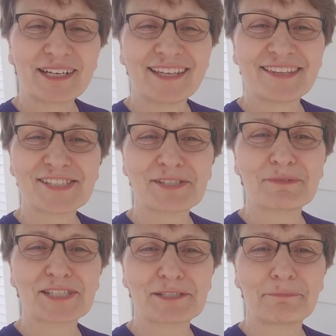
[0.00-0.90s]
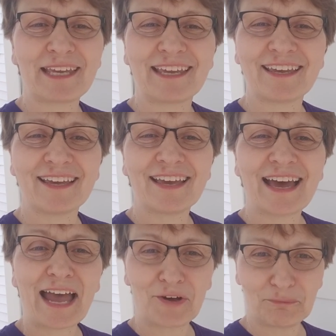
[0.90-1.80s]
This is Mrs. P.
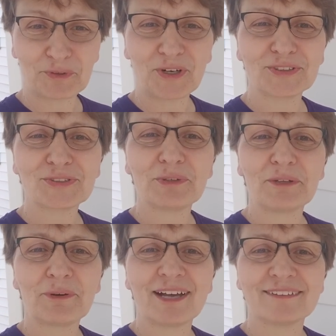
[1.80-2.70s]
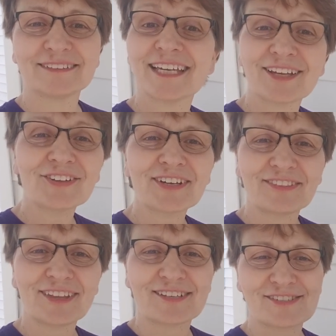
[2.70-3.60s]
I hope you're all doing well. Take a look
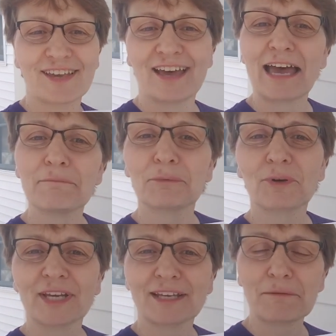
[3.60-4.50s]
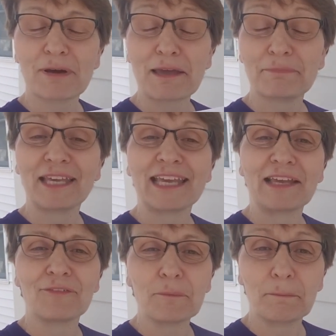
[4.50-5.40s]
at this. I've been working on my
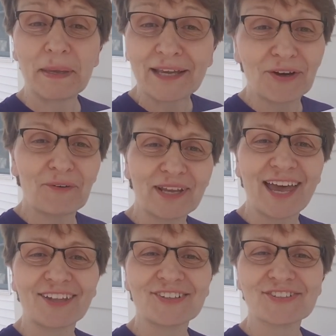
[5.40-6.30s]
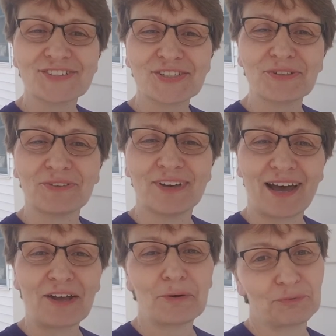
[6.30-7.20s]
PE bingo calendar too.
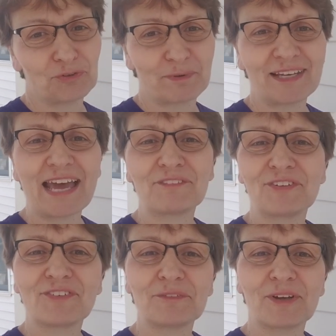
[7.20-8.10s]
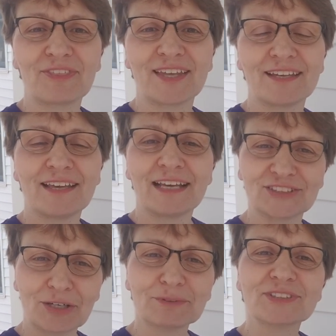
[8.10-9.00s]
I hope you've been having fun with it.
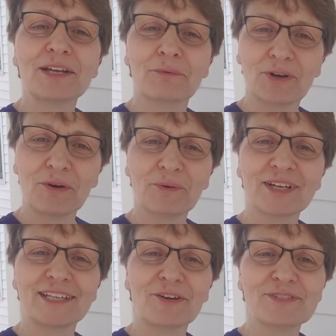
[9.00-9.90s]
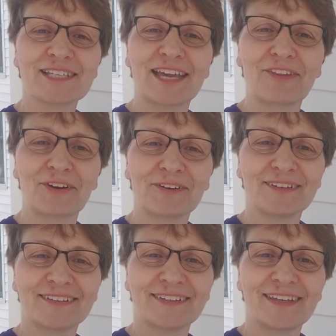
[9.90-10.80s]
It's almost like we're all working out together.
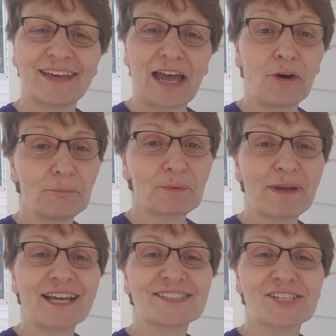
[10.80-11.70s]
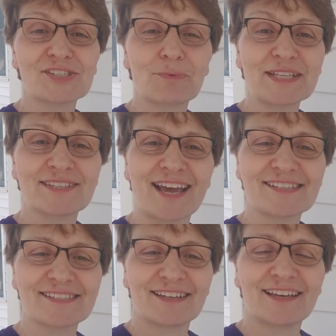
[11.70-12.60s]
I hope you're passing the sweat
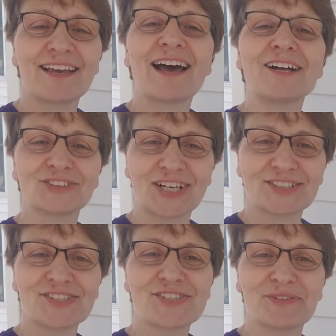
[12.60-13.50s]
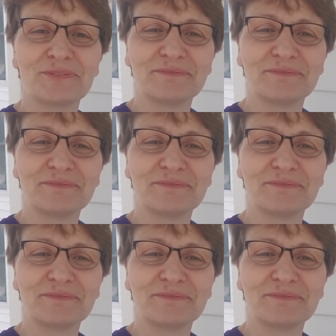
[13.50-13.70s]
test. I'll talk to you soon.